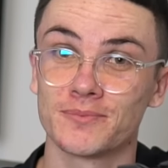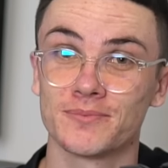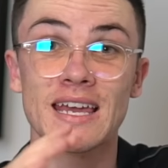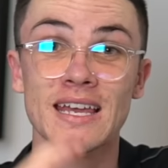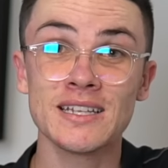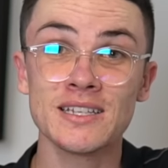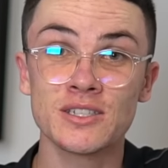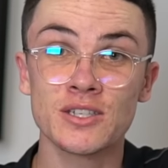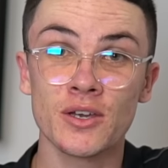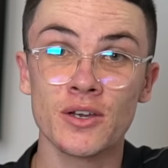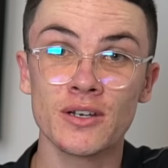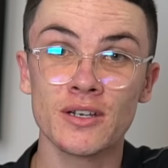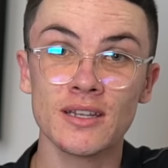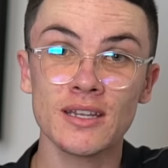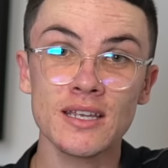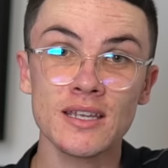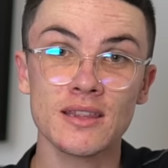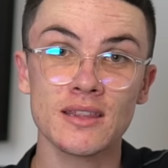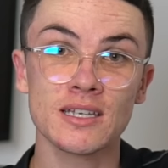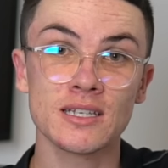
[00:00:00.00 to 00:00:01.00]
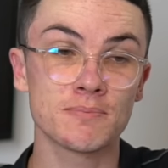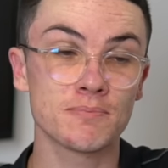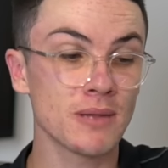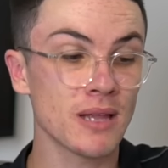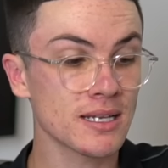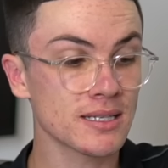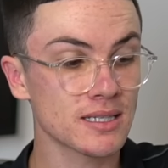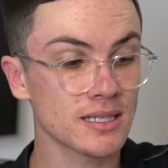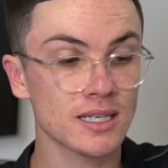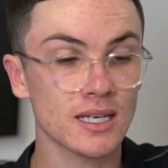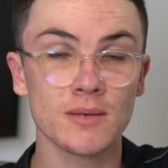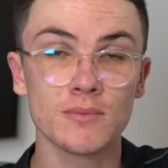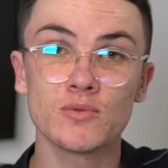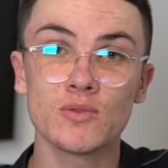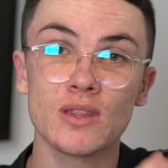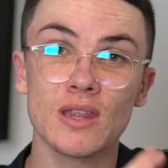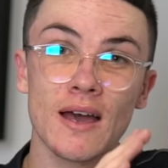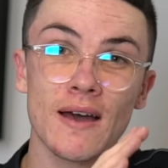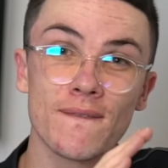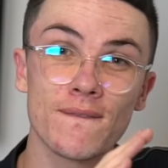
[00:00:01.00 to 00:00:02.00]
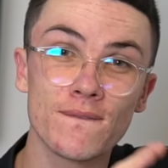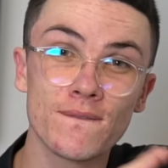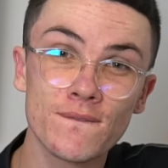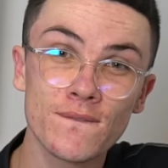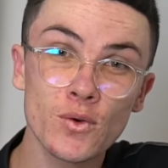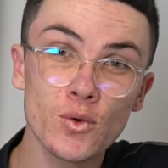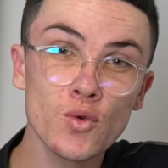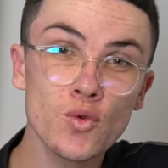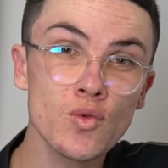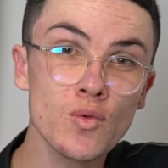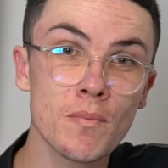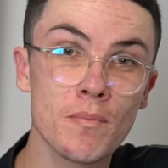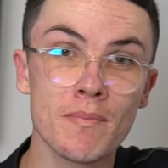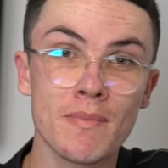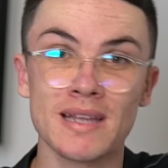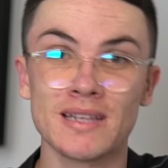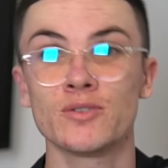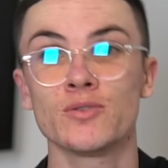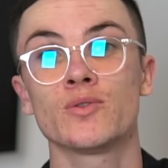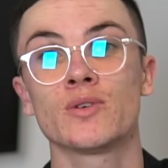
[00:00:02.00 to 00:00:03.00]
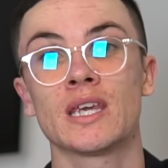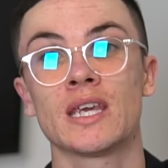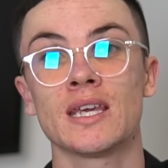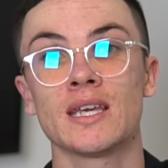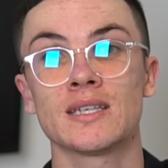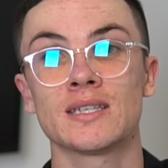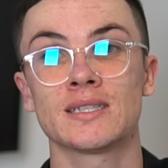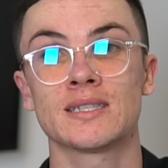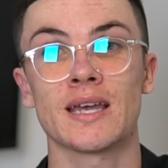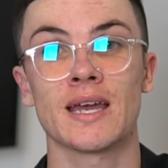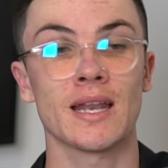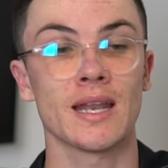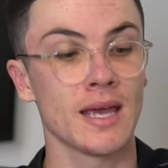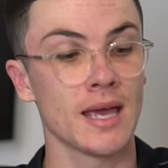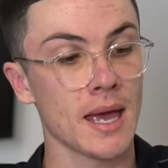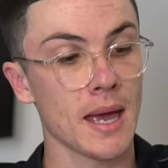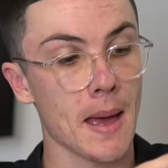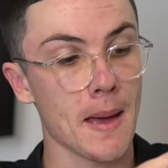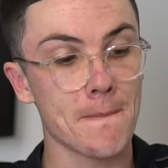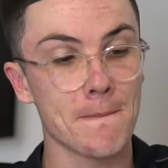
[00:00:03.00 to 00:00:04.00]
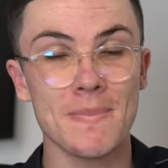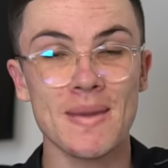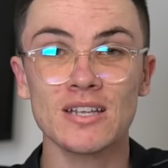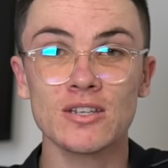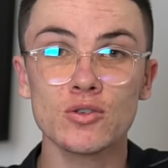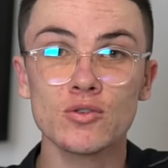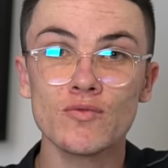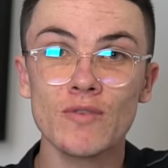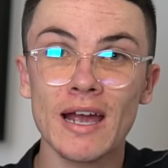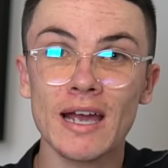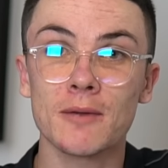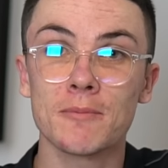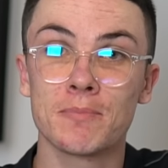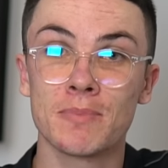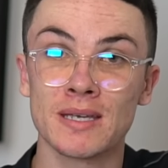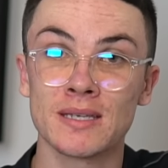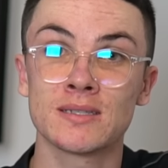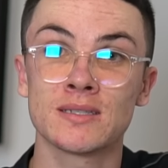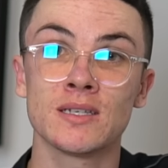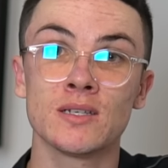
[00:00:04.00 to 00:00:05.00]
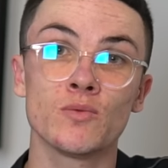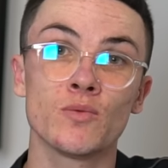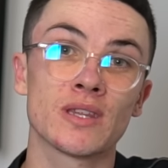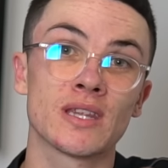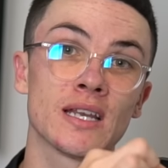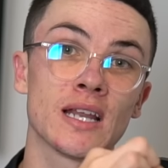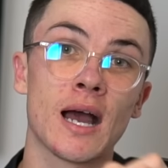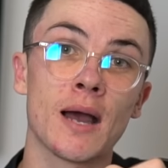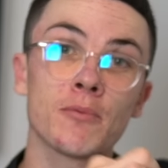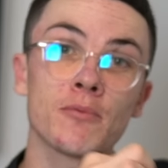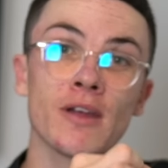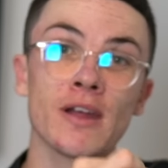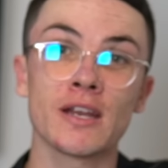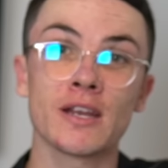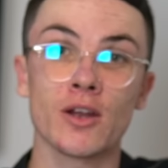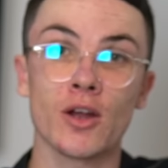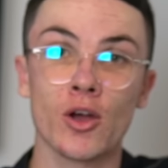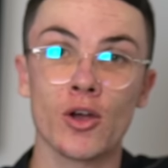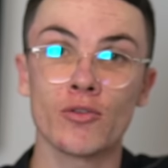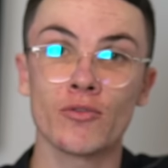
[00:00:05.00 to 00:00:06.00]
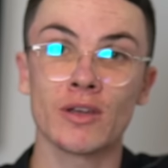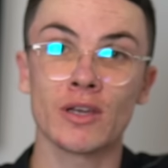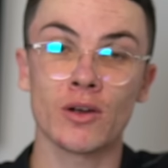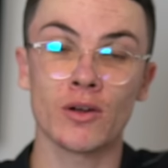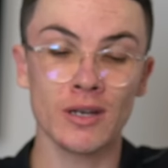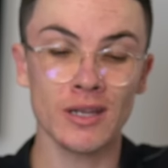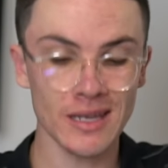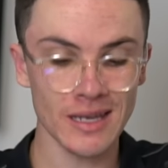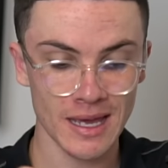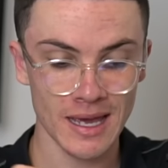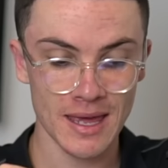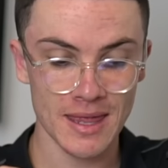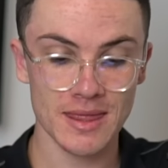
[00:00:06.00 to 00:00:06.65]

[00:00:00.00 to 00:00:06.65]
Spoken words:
Internally, this blaster comes with a full metal gear set, a metal rack piston with an upgraded O-ring on it.